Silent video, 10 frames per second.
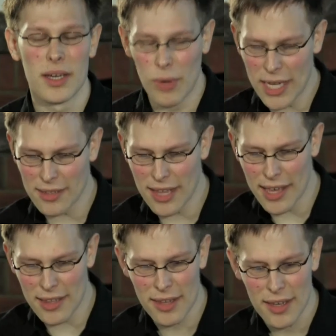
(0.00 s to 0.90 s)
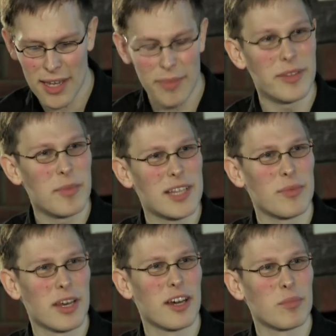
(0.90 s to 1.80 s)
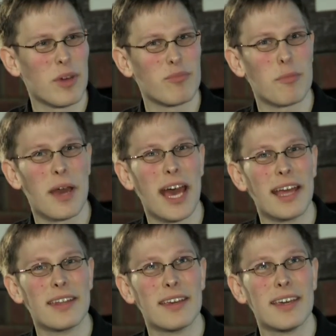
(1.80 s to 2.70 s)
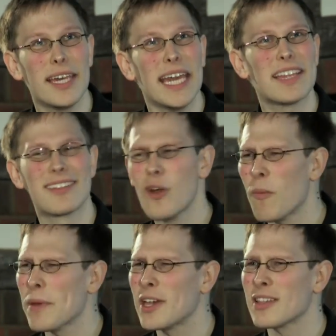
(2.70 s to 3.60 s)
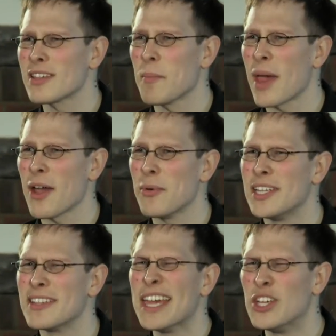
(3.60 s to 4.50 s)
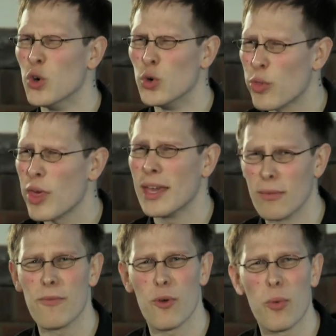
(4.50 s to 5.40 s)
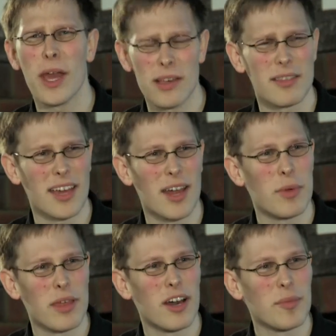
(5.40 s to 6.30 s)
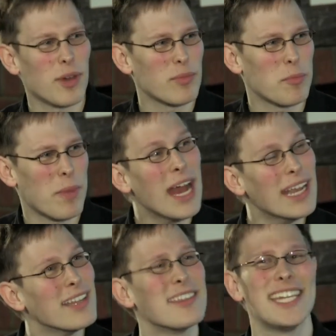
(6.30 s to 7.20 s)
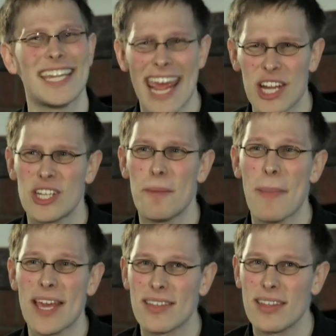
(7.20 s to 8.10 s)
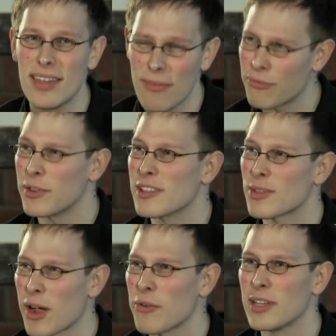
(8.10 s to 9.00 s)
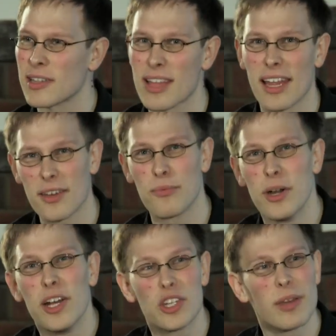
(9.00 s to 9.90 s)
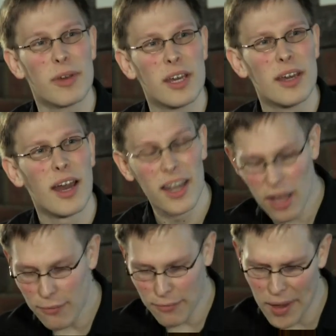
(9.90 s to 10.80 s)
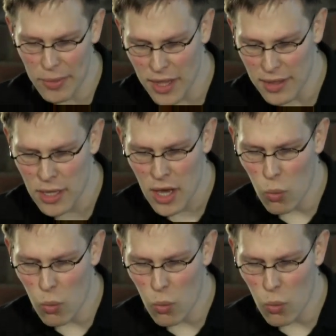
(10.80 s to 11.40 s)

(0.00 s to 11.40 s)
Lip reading: When it says, come to meeting with heart and mind prepared, it's not because somehow it is a good thing for Quakers to come with heart and mind prepared. It's that it actually makes a difference to our understanding of worship. And I've found this.